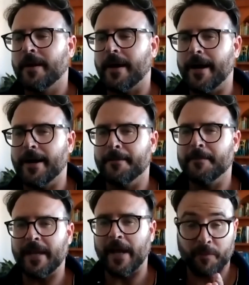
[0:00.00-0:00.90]
Now,
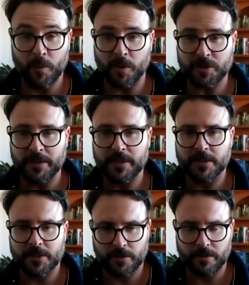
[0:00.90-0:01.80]
if you're watching
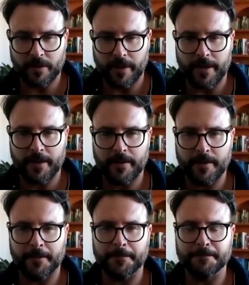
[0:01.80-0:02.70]
this,
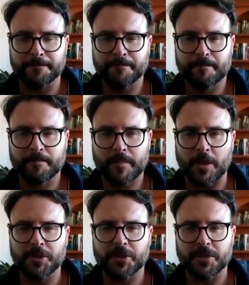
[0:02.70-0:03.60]

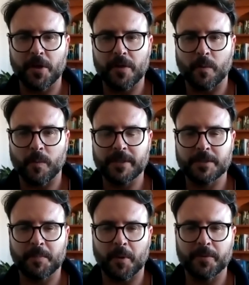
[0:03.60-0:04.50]
you should know that we
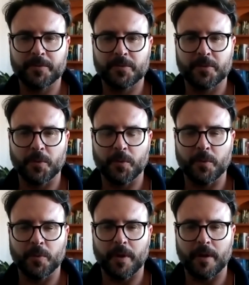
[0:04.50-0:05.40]
spoke
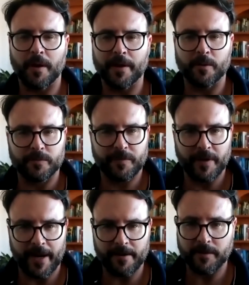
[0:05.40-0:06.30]
to a guy called
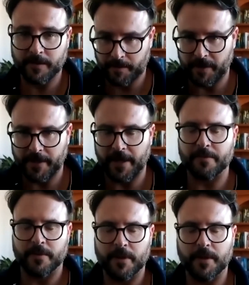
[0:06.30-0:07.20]
Fred Harrison. I mean,
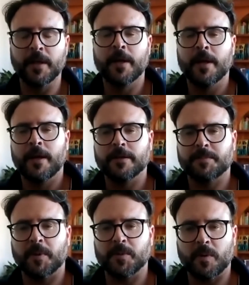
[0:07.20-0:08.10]
Catherine and I
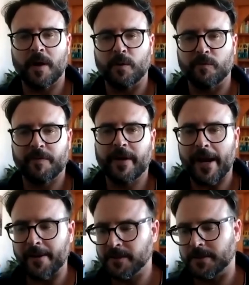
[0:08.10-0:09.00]
spoke to called Fred
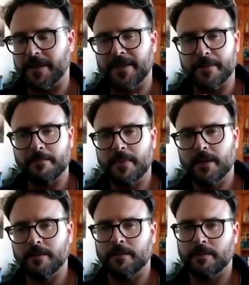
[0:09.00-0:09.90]
Harrison in the
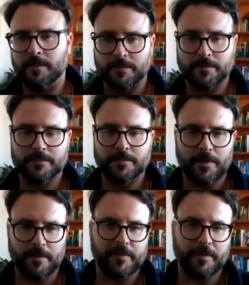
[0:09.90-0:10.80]
middle
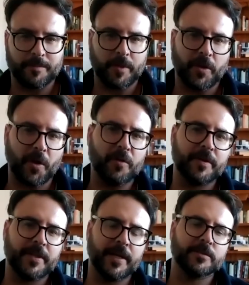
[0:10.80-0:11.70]
of the
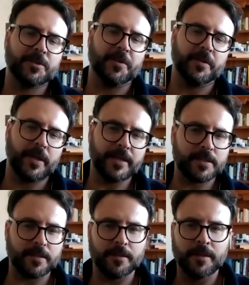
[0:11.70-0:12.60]
COVID downturn.
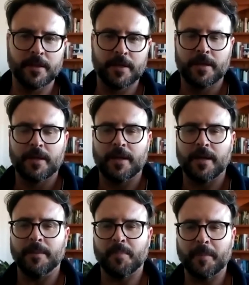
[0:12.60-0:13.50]
He's a
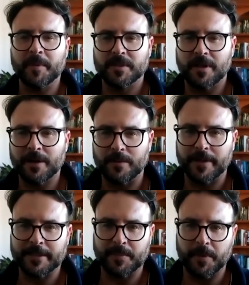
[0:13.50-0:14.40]
property cycle
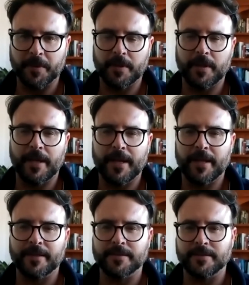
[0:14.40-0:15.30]
expert,
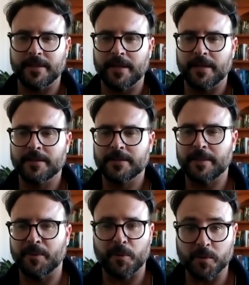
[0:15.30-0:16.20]
and
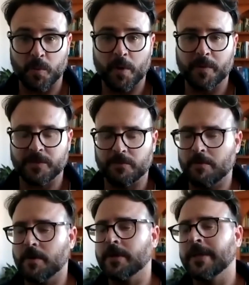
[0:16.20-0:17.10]
someone whose work we
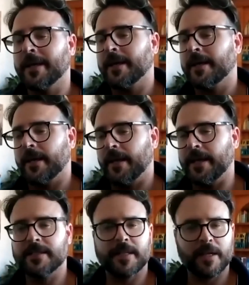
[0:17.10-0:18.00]
draw on.
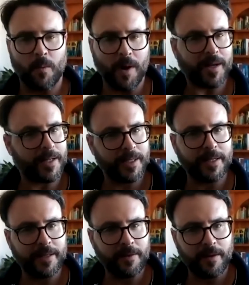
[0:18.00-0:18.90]
He said quite
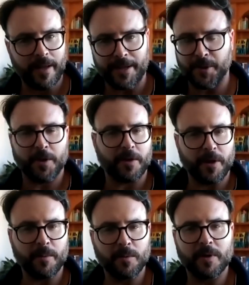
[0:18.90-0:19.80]
clearly, and you can
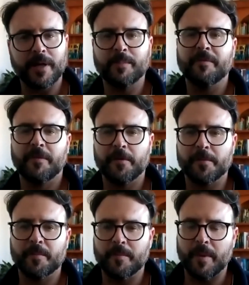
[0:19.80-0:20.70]
go and look it up if you're
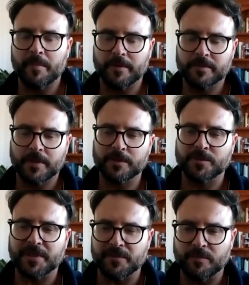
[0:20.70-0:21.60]
a member of Cycles,
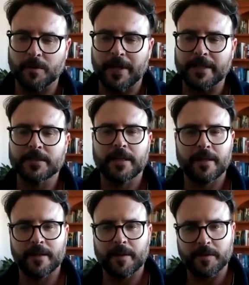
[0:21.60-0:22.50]
Trends, and Forecasts,
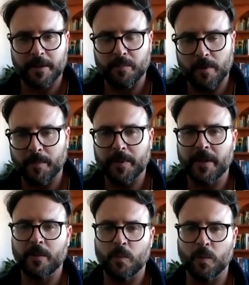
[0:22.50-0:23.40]
he said
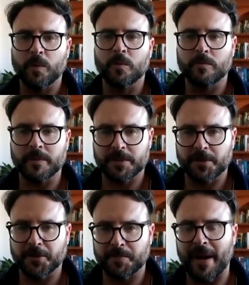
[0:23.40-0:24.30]
property will
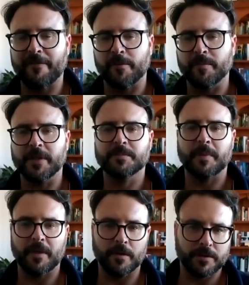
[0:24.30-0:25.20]
resurge back from this
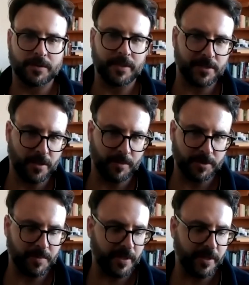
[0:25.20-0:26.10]
because there's so
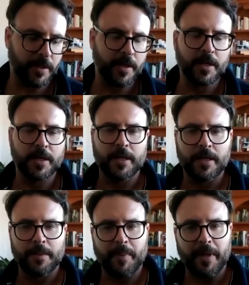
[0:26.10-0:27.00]
much money
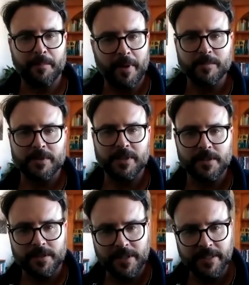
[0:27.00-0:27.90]
being pumped into
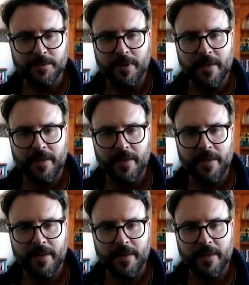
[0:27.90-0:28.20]
the system.